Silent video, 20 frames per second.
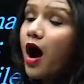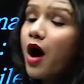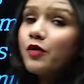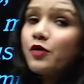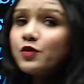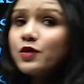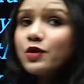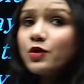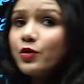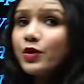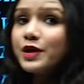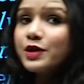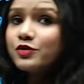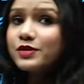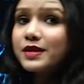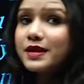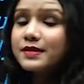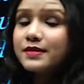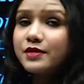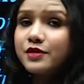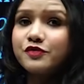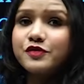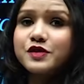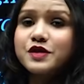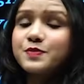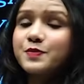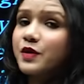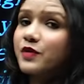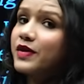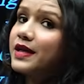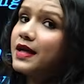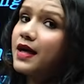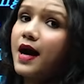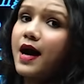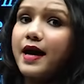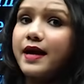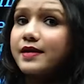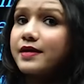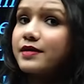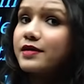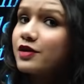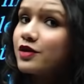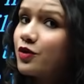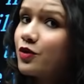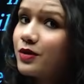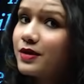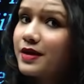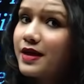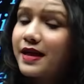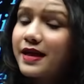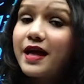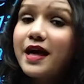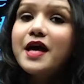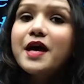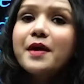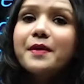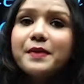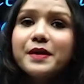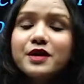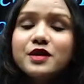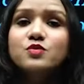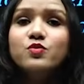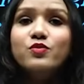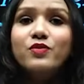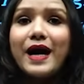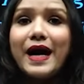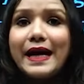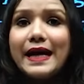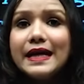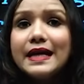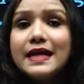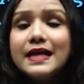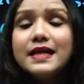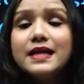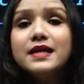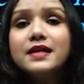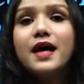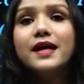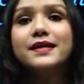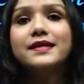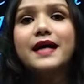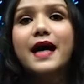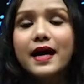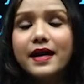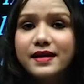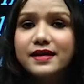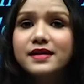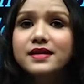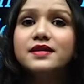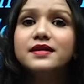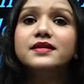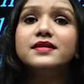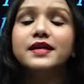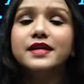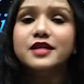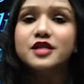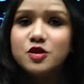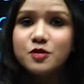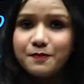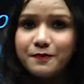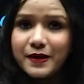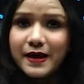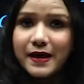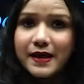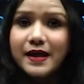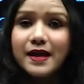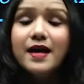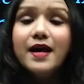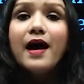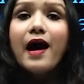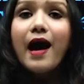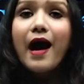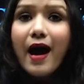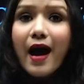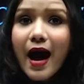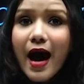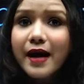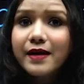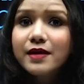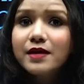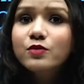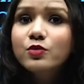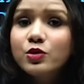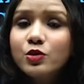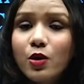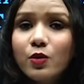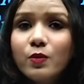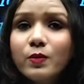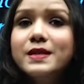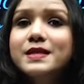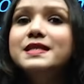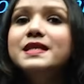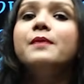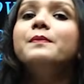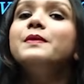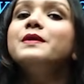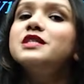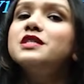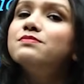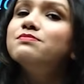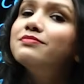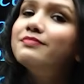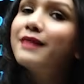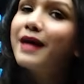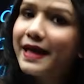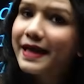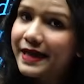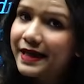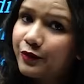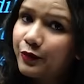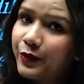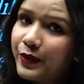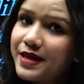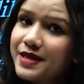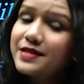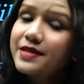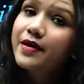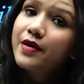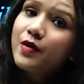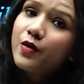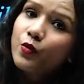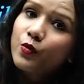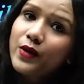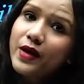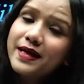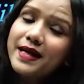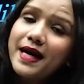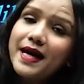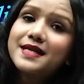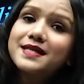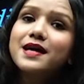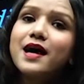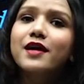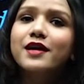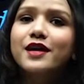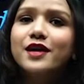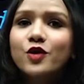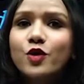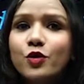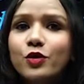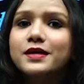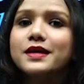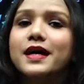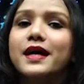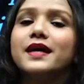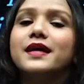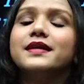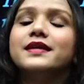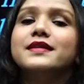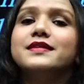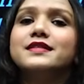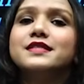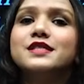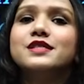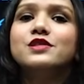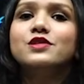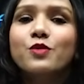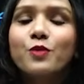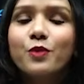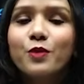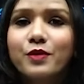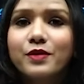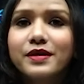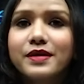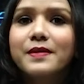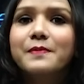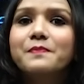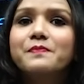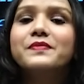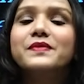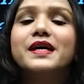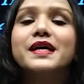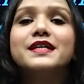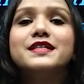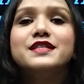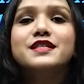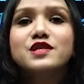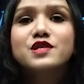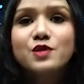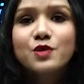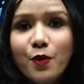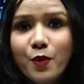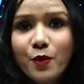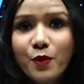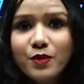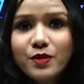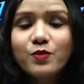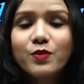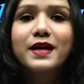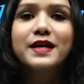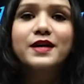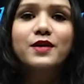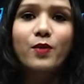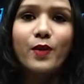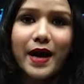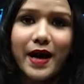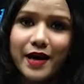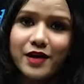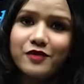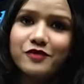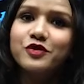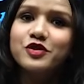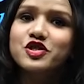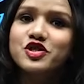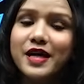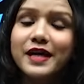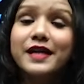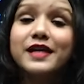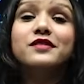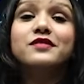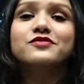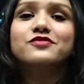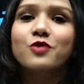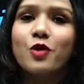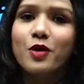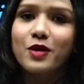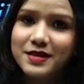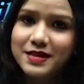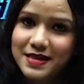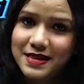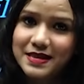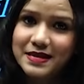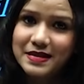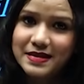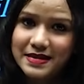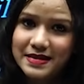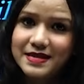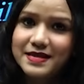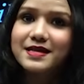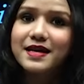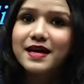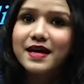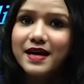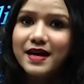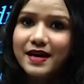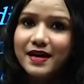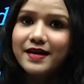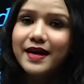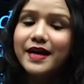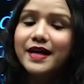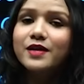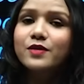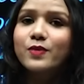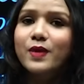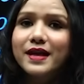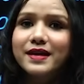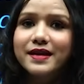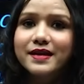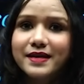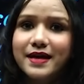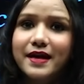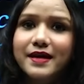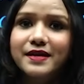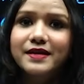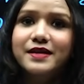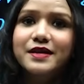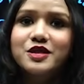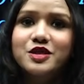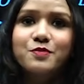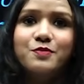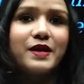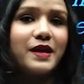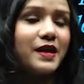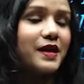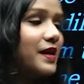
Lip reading: you are going to tell the difference between a hyena and a crocodile? Because while attacking its prey, a hyena would always keep a smiling face, whereas a crocodile is known worldwide for shedding false tears, right, while attacking its prey.